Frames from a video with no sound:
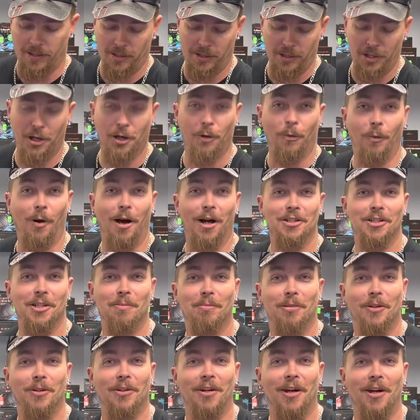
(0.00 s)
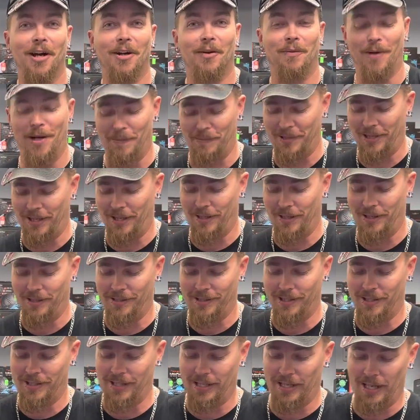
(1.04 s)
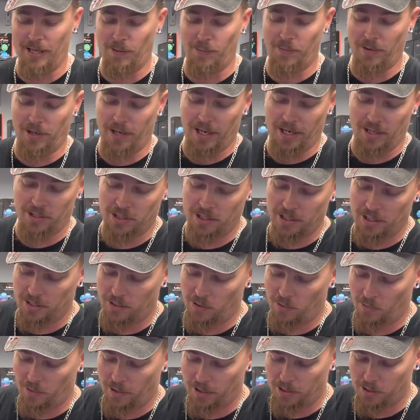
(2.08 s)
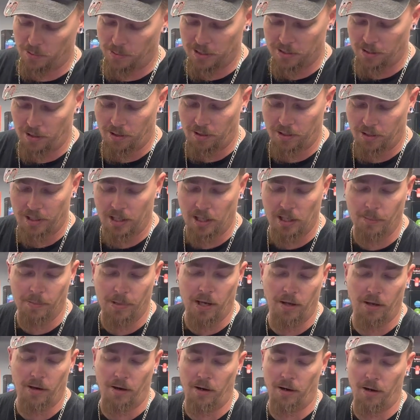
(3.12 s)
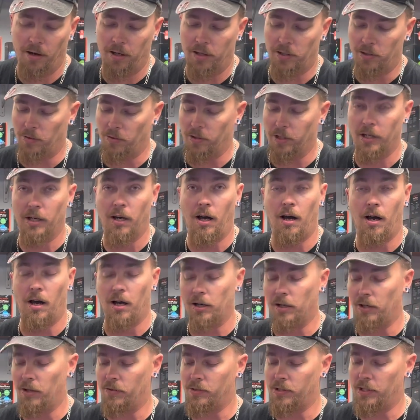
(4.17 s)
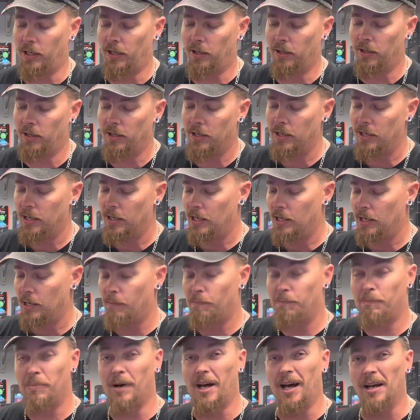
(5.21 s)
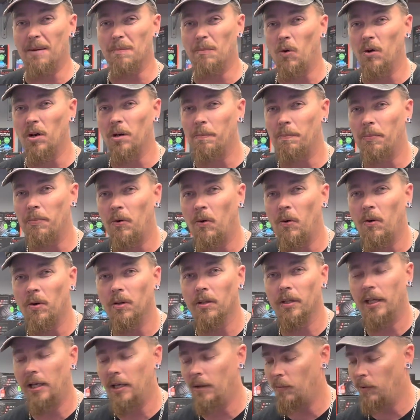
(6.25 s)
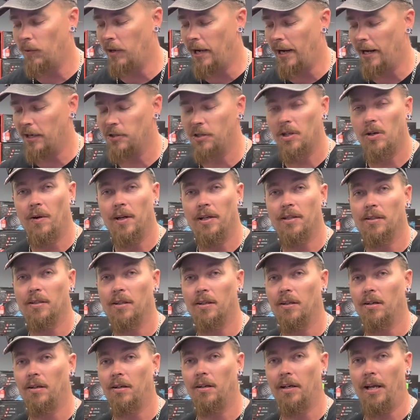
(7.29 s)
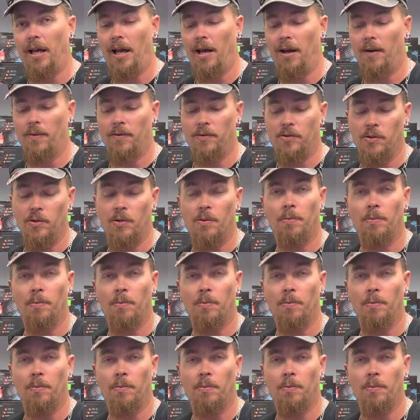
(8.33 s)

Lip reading: You're watching Blue Dog Reptiles, and today we're actually going to be talking about our golden hognose here. But more importantly, we're actually going to learn how to